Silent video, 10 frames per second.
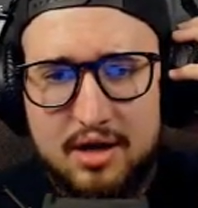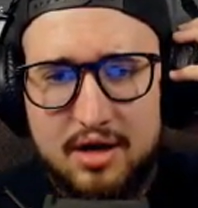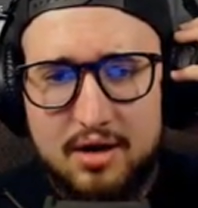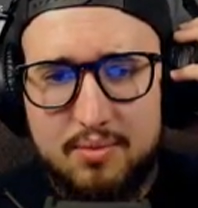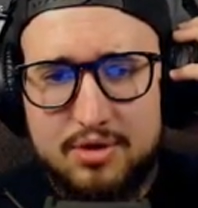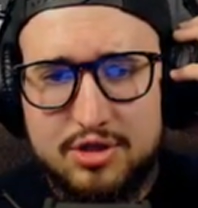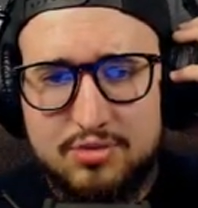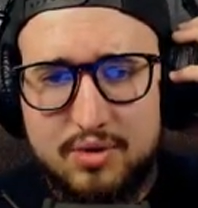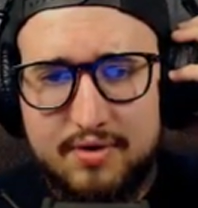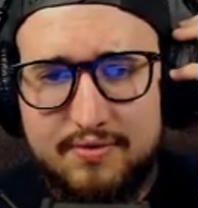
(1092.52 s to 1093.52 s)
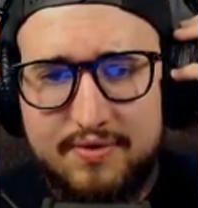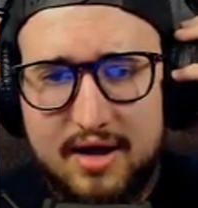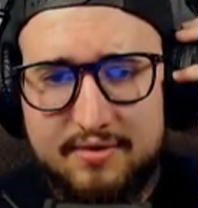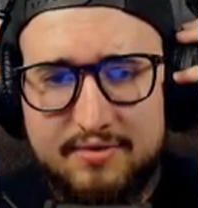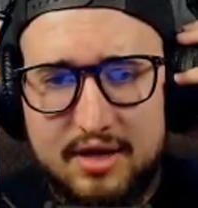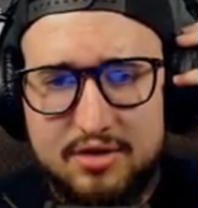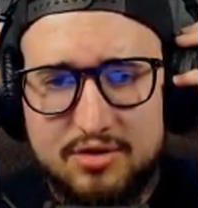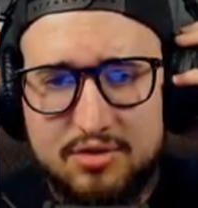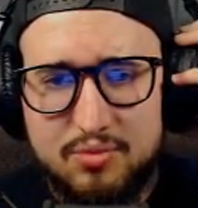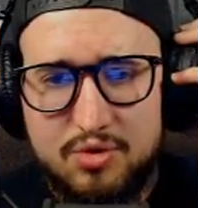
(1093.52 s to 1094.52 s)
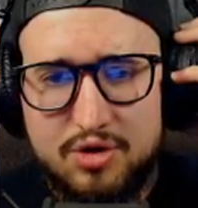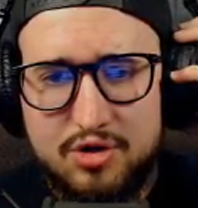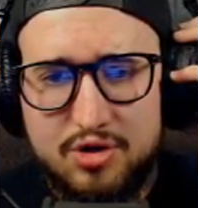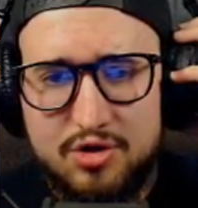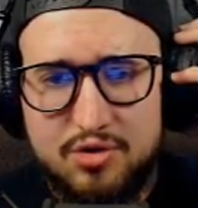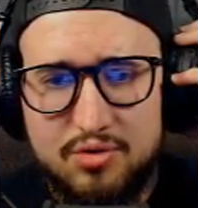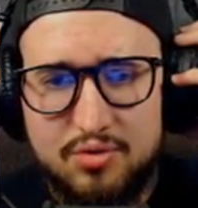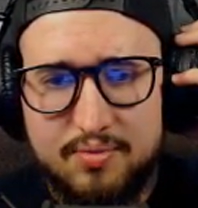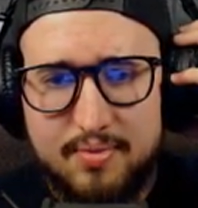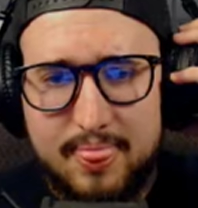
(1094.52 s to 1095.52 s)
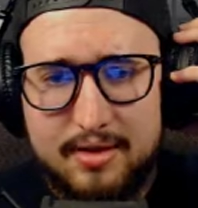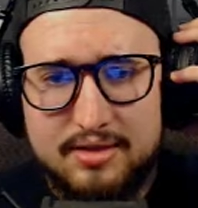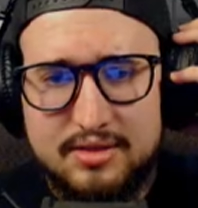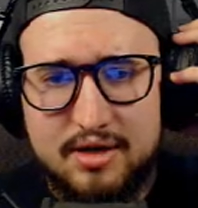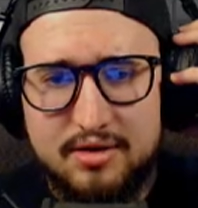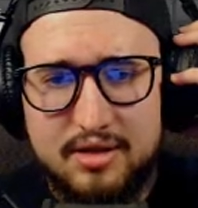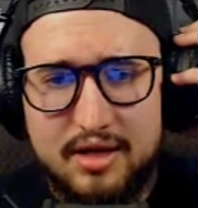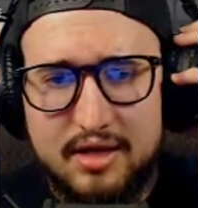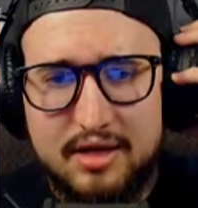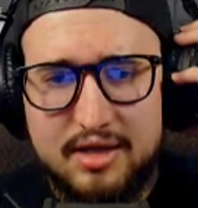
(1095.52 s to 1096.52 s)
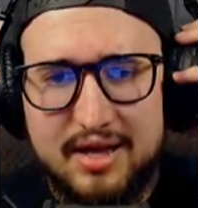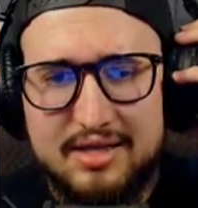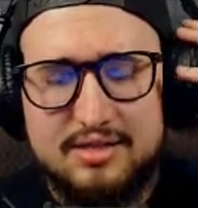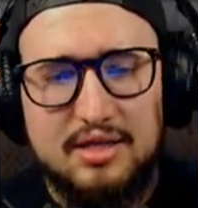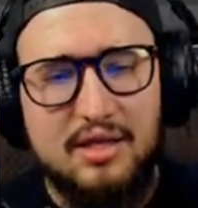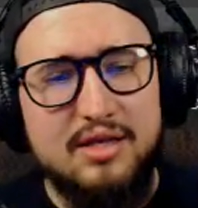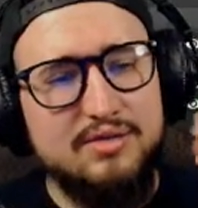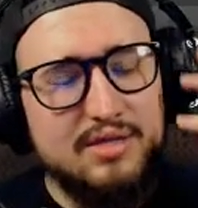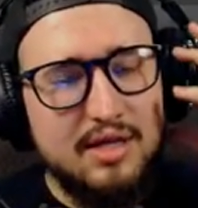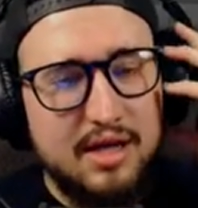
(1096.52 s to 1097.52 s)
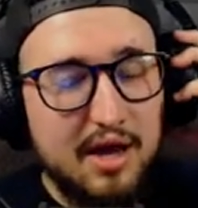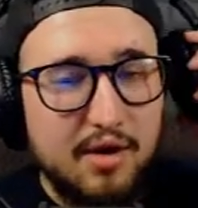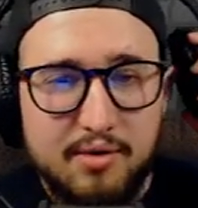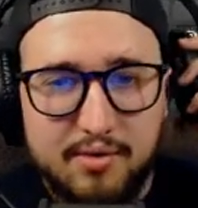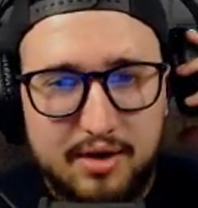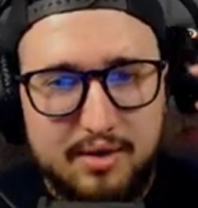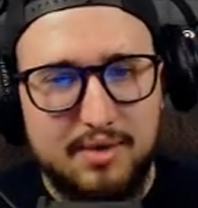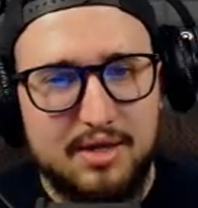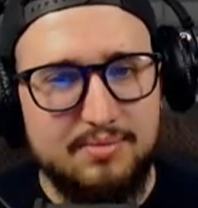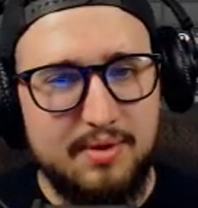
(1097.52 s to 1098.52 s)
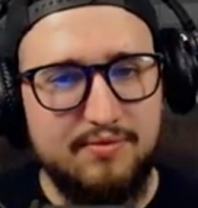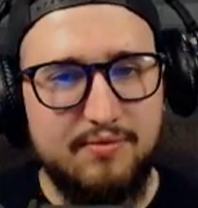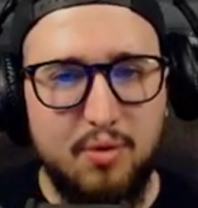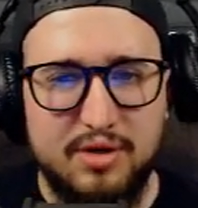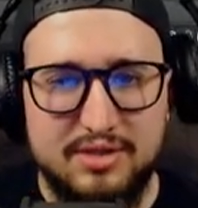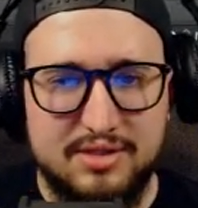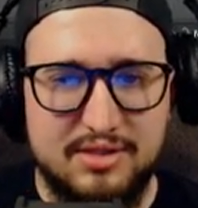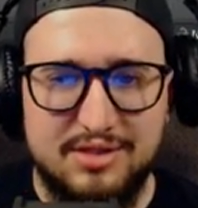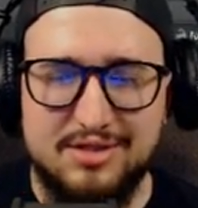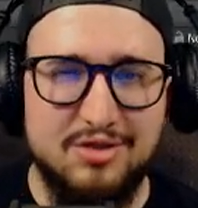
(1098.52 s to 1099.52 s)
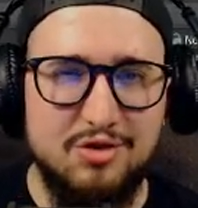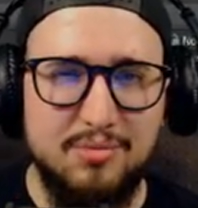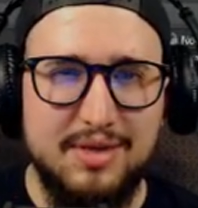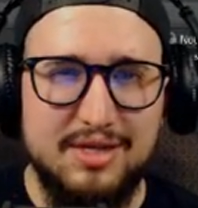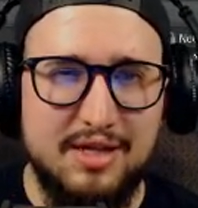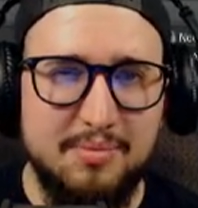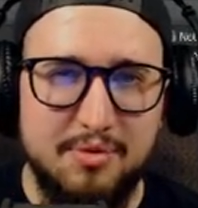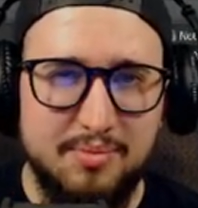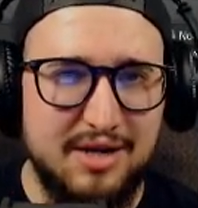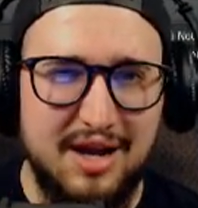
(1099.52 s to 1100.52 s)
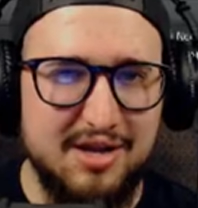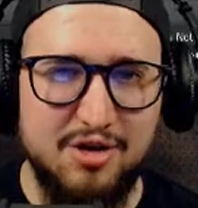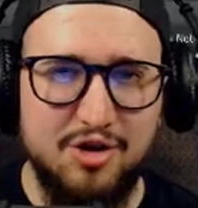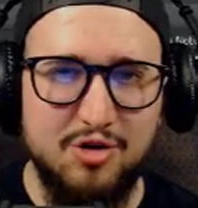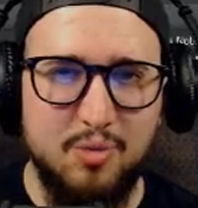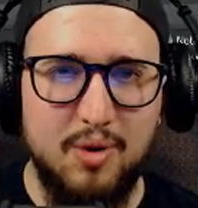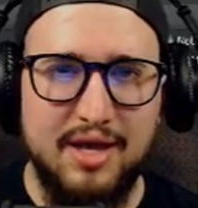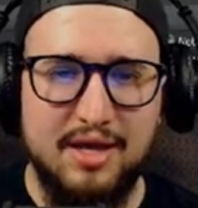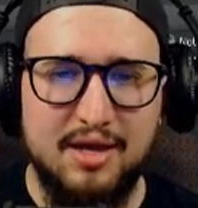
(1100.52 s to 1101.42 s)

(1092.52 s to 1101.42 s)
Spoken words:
which is what 5,000 would do, it sounded like. Yeah, see how it makes my voice just a little bit deeper, but not in a good way.